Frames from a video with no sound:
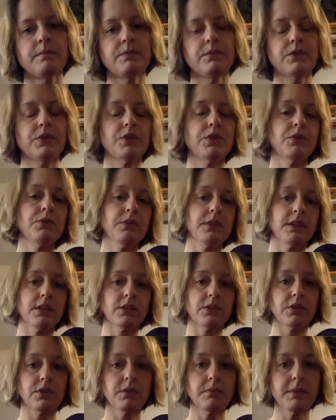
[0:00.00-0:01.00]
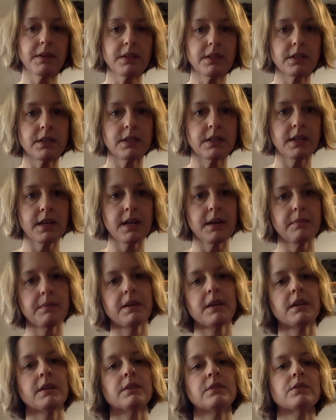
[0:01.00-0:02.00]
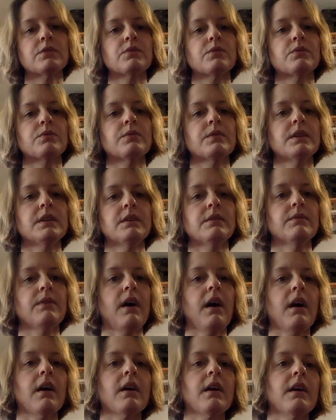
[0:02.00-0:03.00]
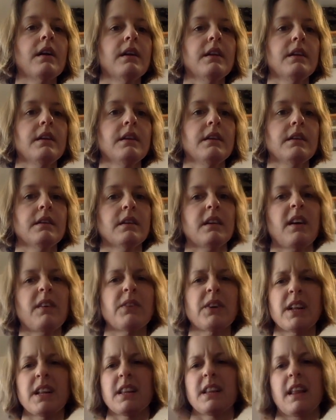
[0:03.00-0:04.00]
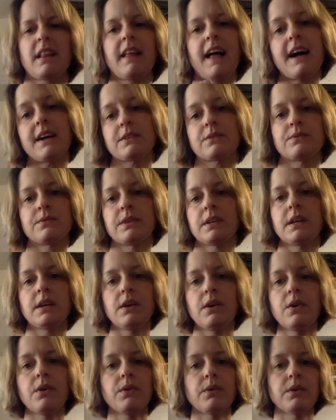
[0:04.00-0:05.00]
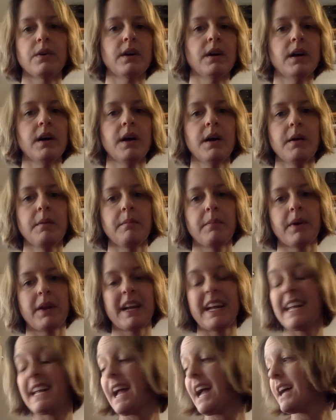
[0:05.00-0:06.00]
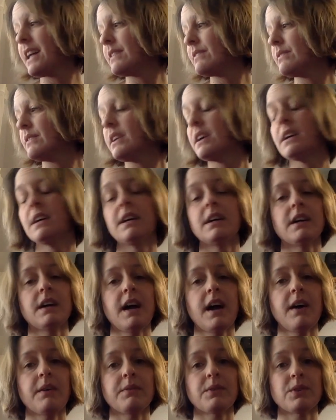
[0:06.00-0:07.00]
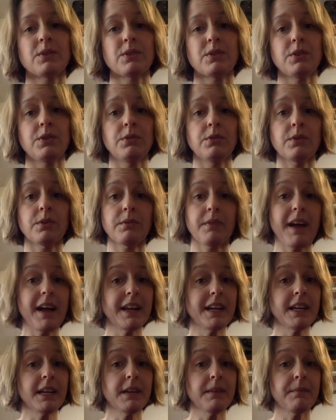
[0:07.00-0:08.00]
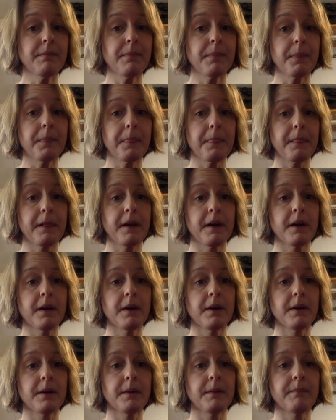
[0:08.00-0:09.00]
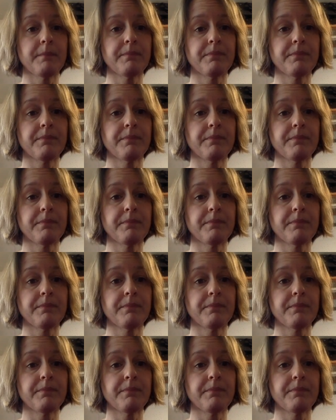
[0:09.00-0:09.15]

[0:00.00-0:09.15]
tuning too much today because we've already covered it in the last video. But again, have your tuner ready. Guitar